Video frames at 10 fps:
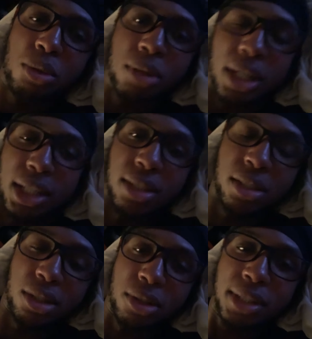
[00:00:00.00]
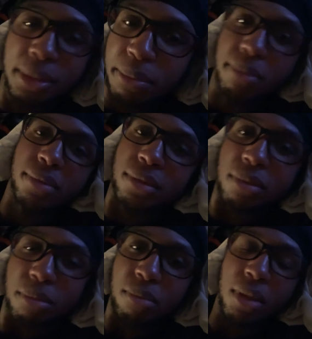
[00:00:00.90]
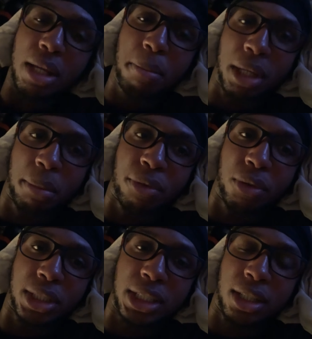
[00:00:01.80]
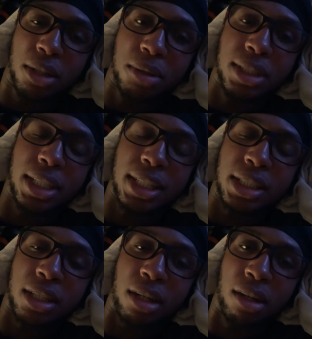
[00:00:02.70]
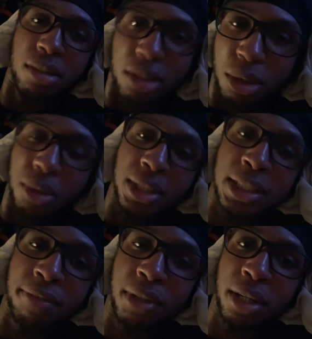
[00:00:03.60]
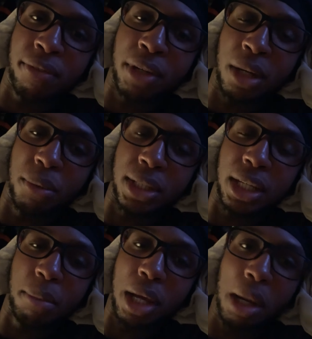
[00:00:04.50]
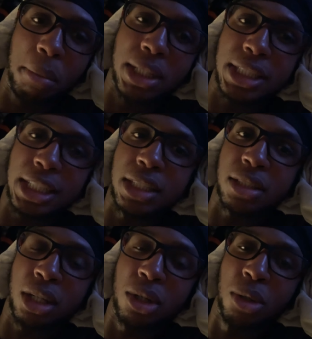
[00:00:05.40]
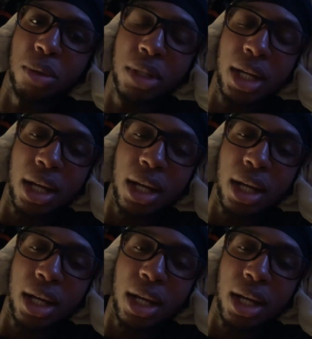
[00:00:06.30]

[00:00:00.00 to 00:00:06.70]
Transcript: concert, but before she goes in, she calls Lawrence to verify with him how much he's told